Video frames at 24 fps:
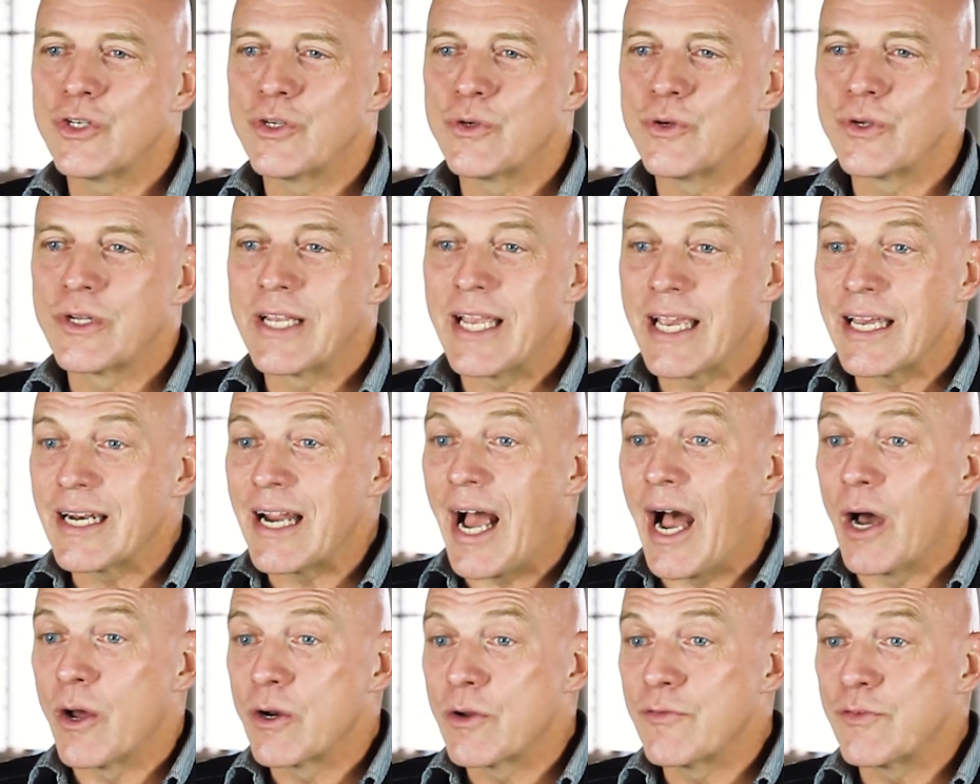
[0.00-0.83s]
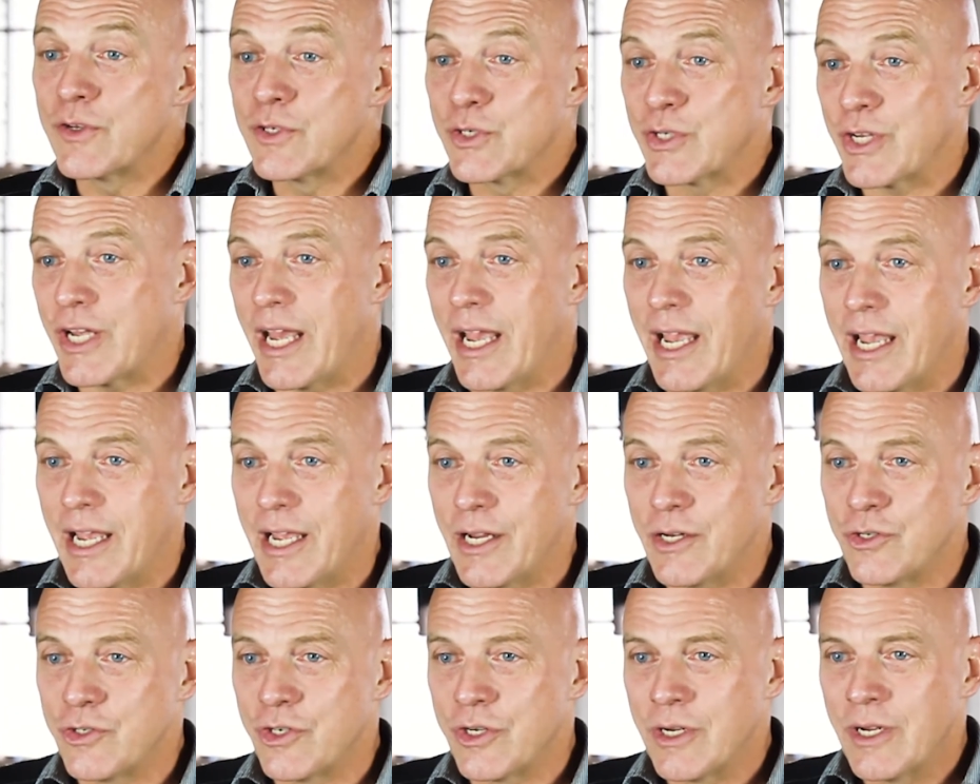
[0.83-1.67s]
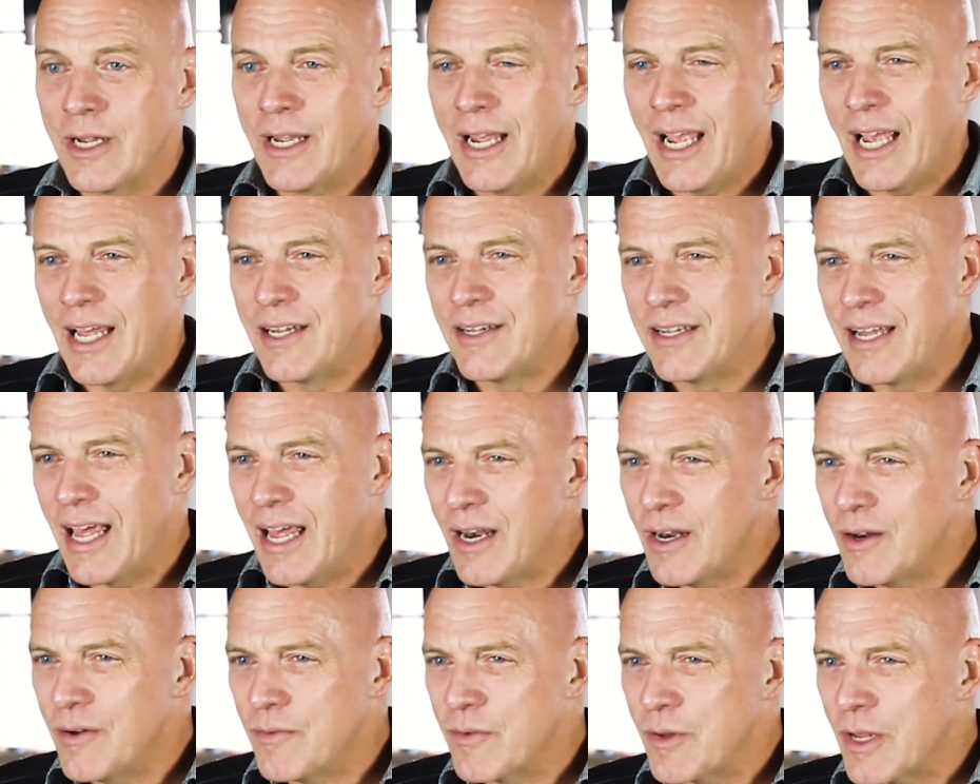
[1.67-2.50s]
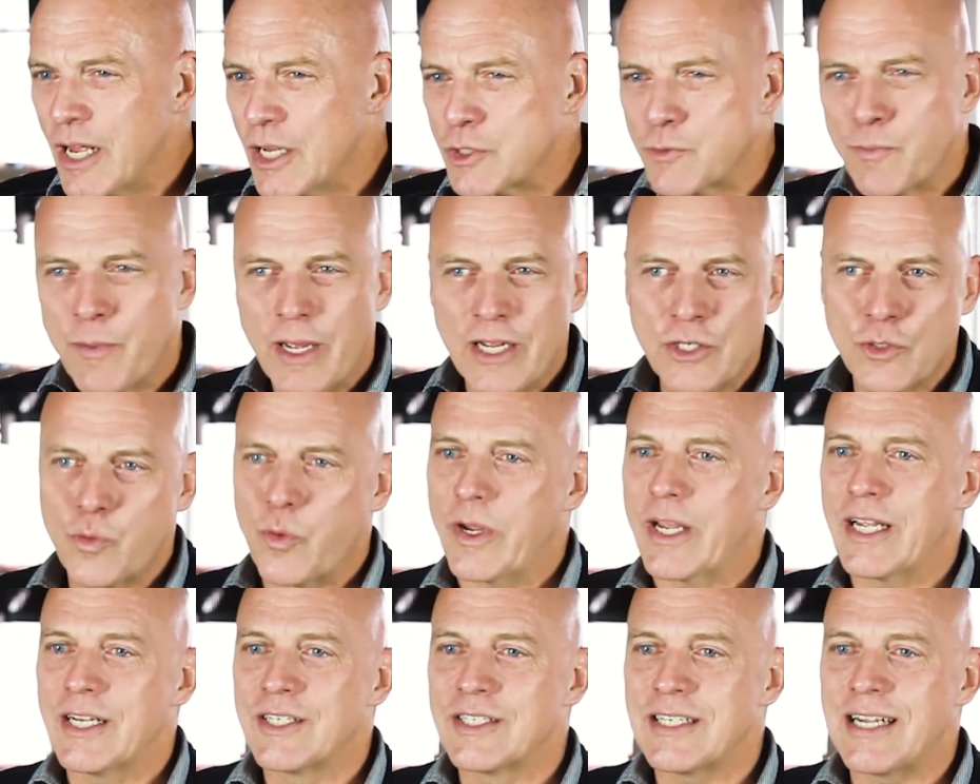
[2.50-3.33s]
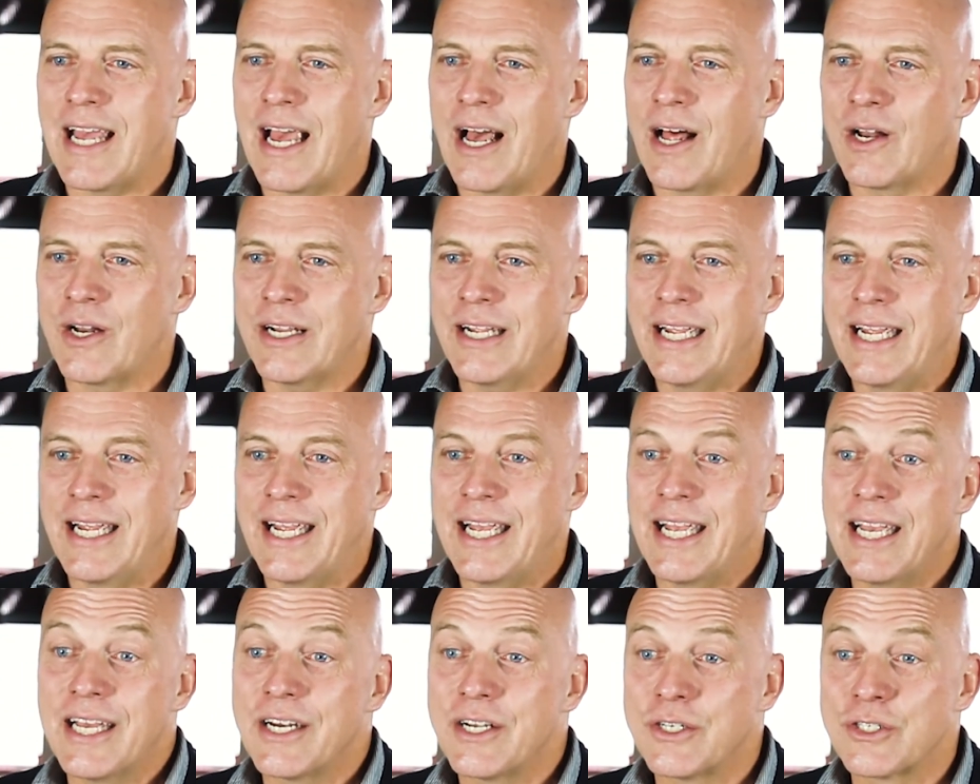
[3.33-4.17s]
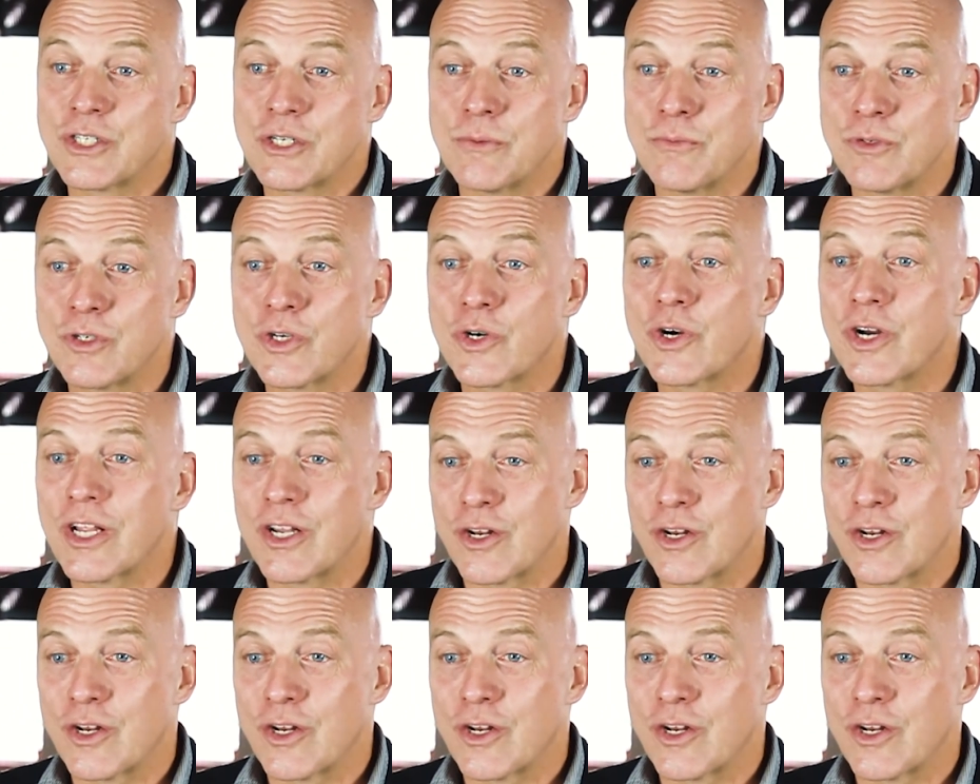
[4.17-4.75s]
to get out of his cage, and then, as best we can tell, he hid in some dirty